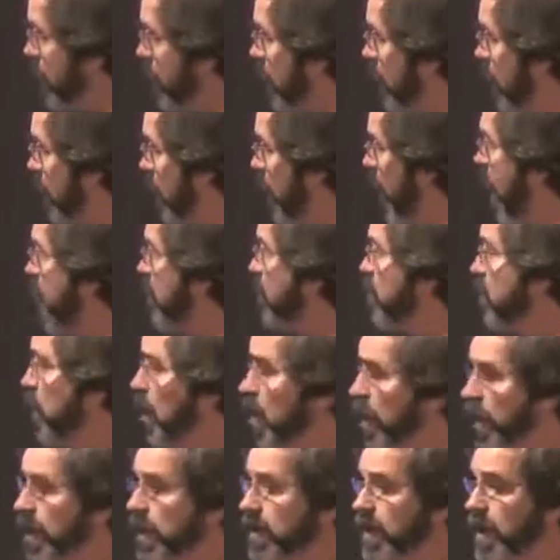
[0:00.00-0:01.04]
the last
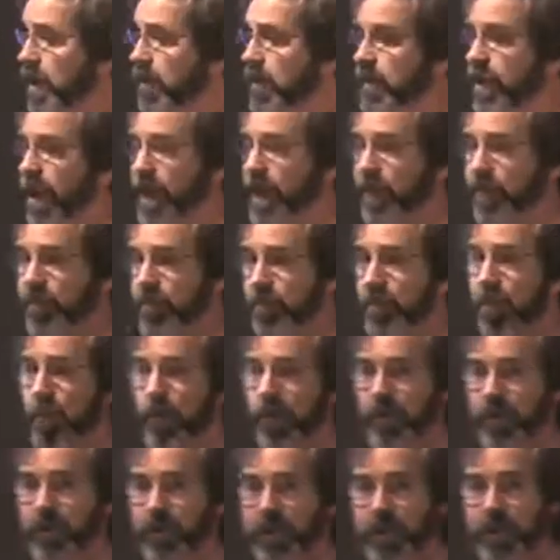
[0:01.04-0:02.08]
point and stuff is kind of
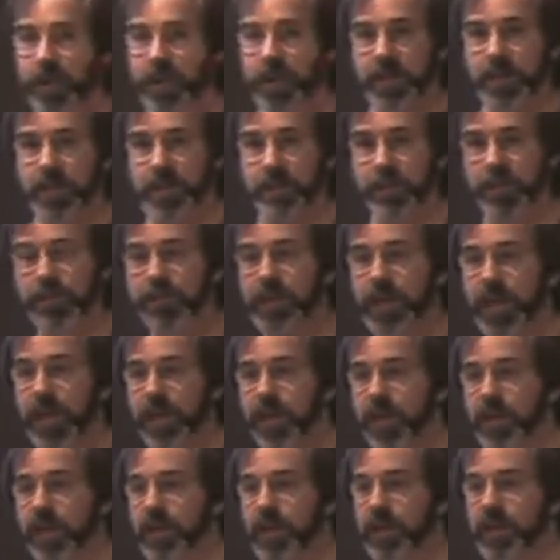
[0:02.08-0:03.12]
important to us. We've got
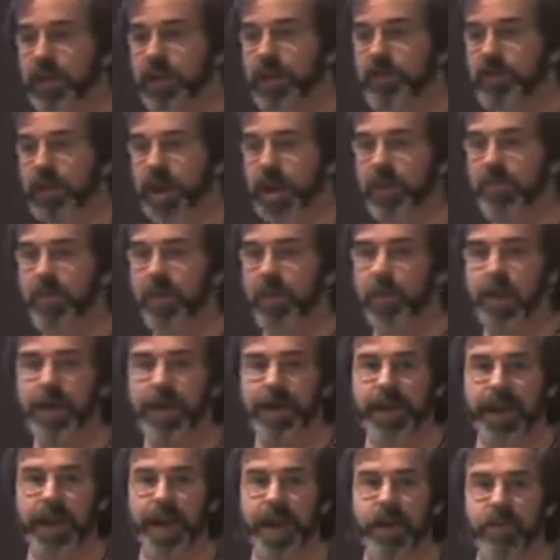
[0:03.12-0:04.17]
an environment
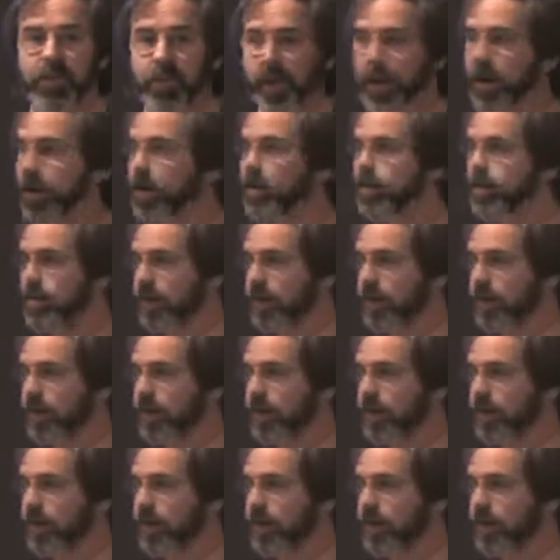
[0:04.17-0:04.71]
right now where